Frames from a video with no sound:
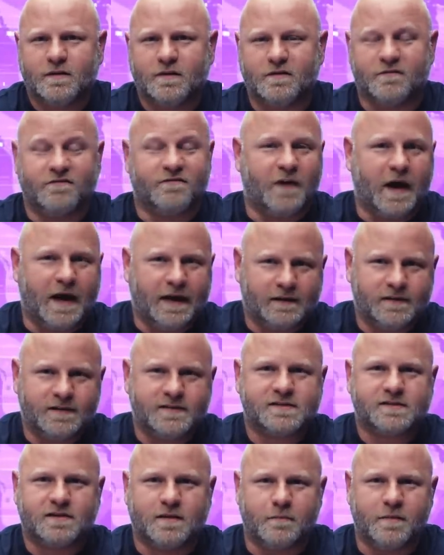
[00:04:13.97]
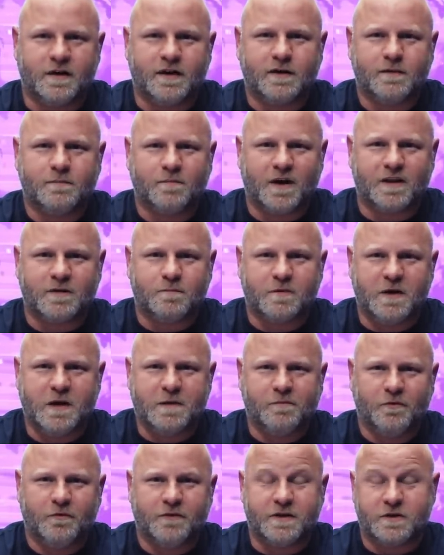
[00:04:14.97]
the violence committed by the
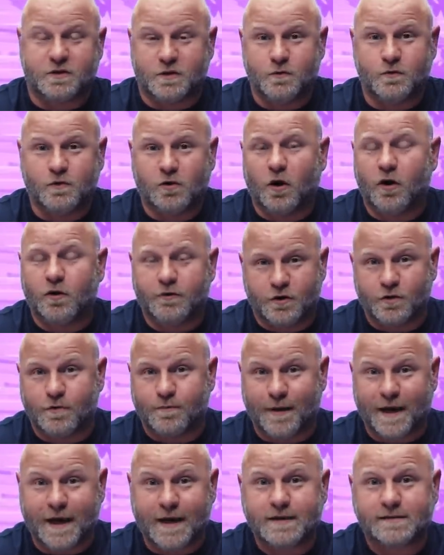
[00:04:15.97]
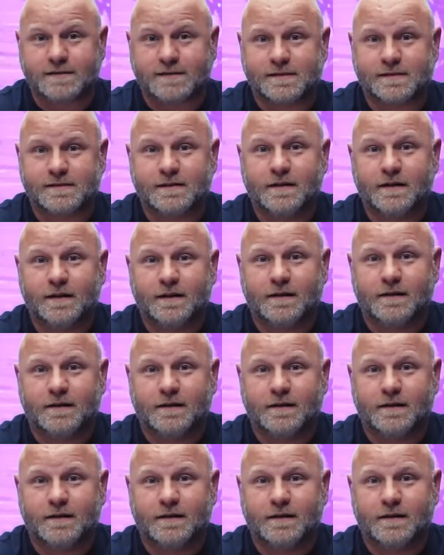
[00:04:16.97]
people that you call your base,